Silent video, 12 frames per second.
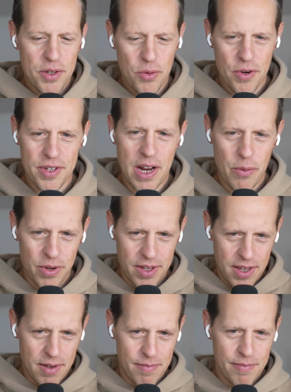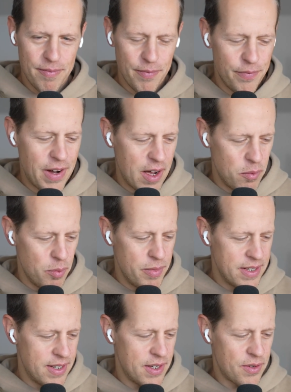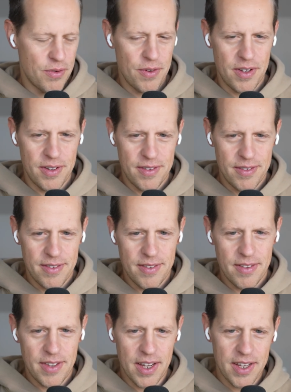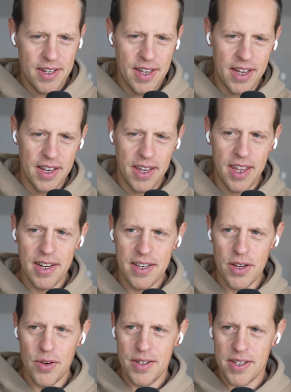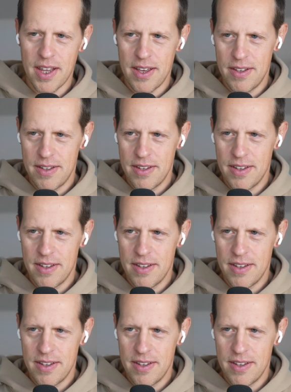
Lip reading: store is not really a viable business or that can continue to scale.